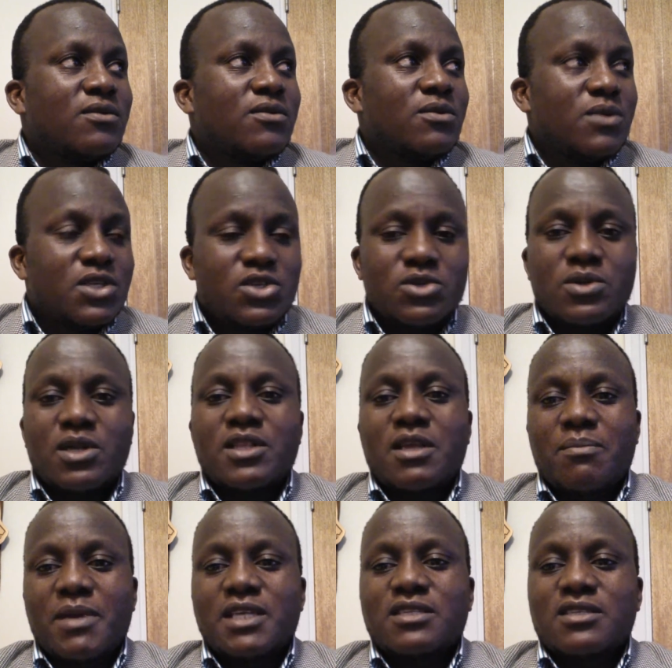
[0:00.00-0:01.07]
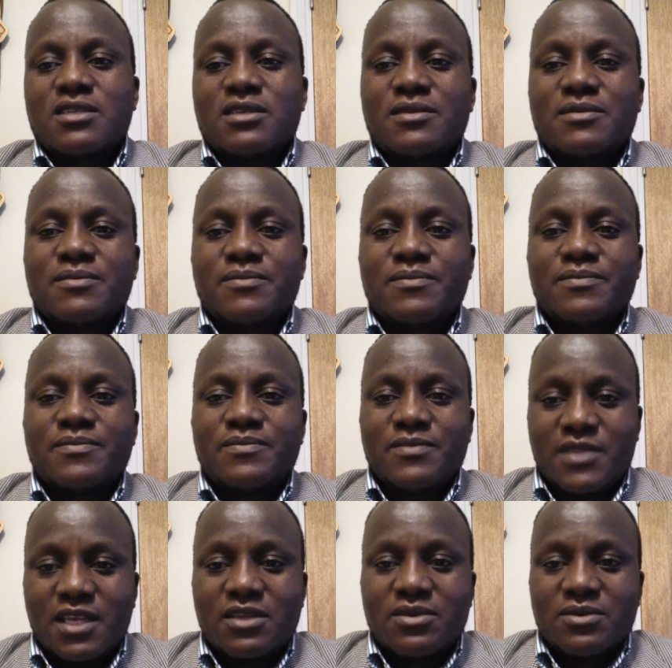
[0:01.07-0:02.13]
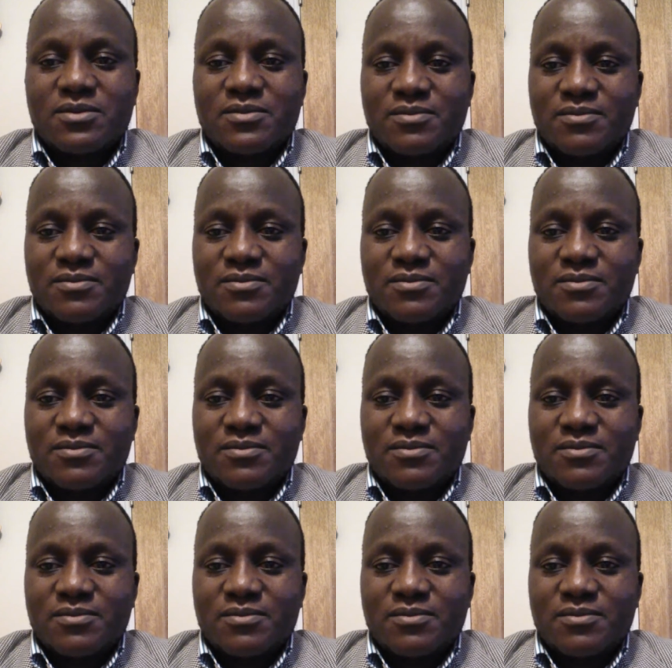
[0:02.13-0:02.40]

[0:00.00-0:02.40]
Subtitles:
wish you all the best. Thank you.